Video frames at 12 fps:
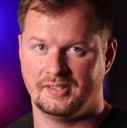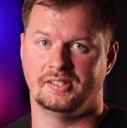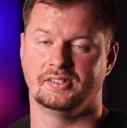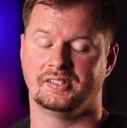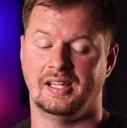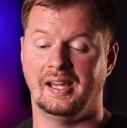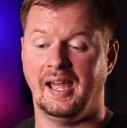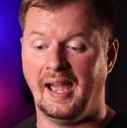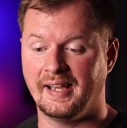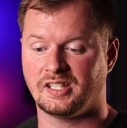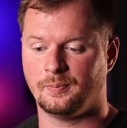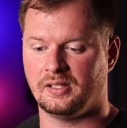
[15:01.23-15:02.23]
Sunset
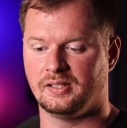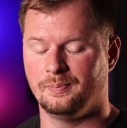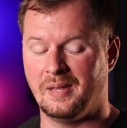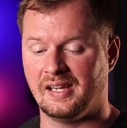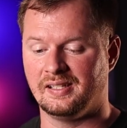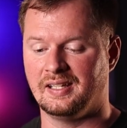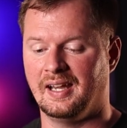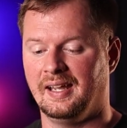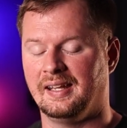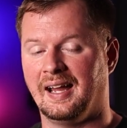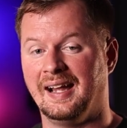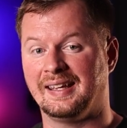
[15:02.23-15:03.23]
hasn't been made yet,
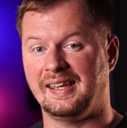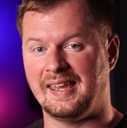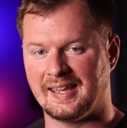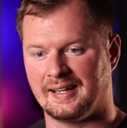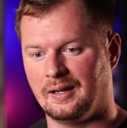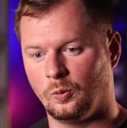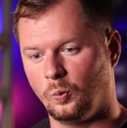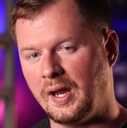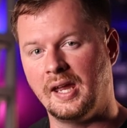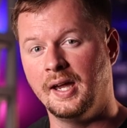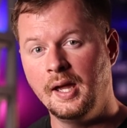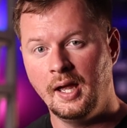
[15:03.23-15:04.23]
and I cannot
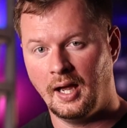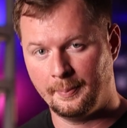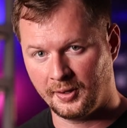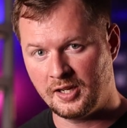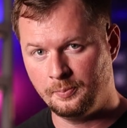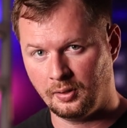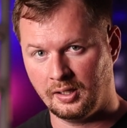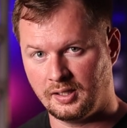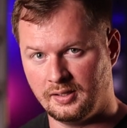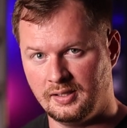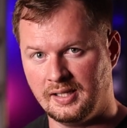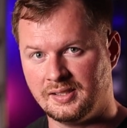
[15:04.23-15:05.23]
wait. I believe
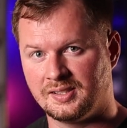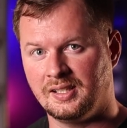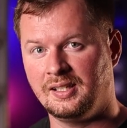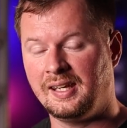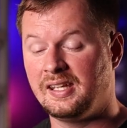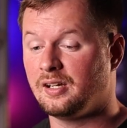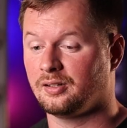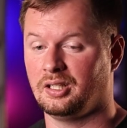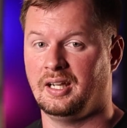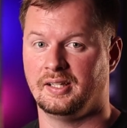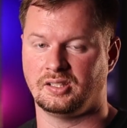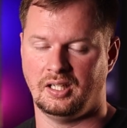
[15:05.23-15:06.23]
Brandon Nixon, he already
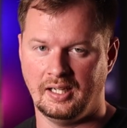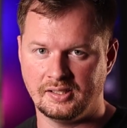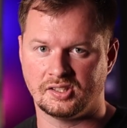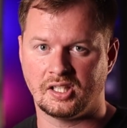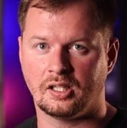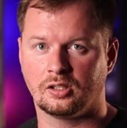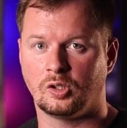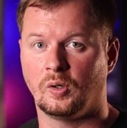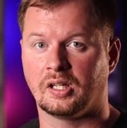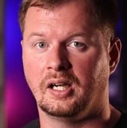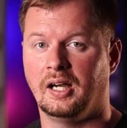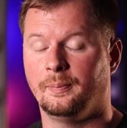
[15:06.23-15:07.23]
has hets that are
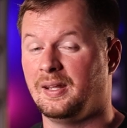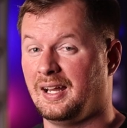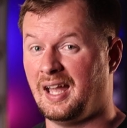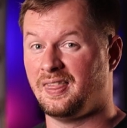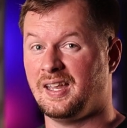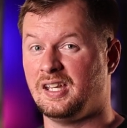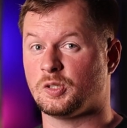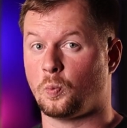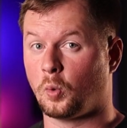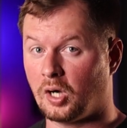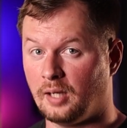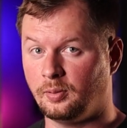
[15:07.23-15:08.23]
growing up, and I think he's
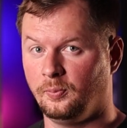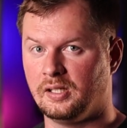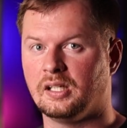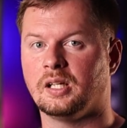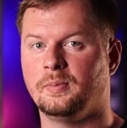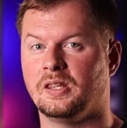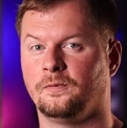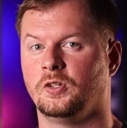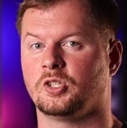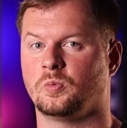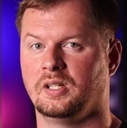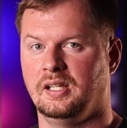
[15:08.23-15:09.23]
probably going to be the
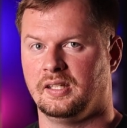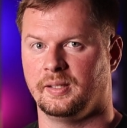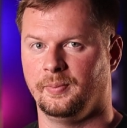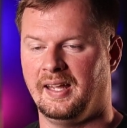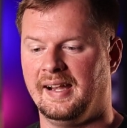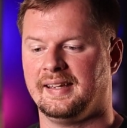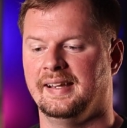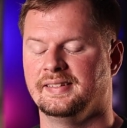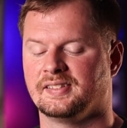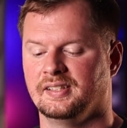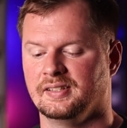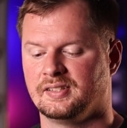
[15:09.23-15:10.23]
first one to hit the
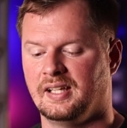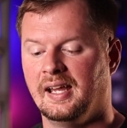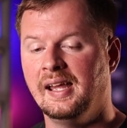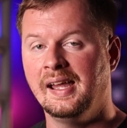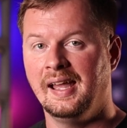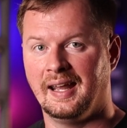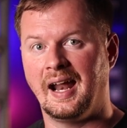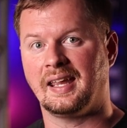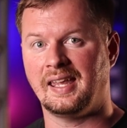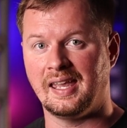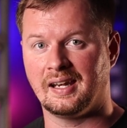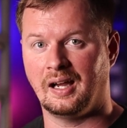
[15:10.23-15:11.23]
Blackhead Sunset, and I
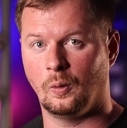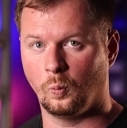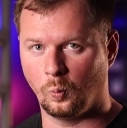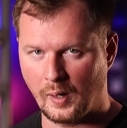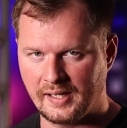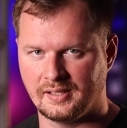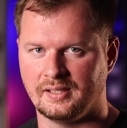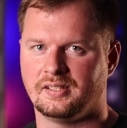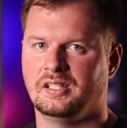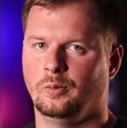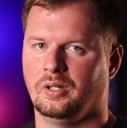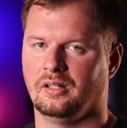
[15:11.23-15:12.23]
cannot wait to
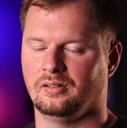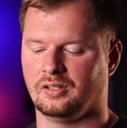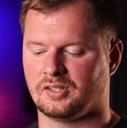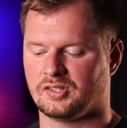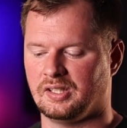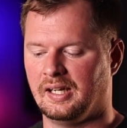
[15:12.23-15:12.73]
see what it looks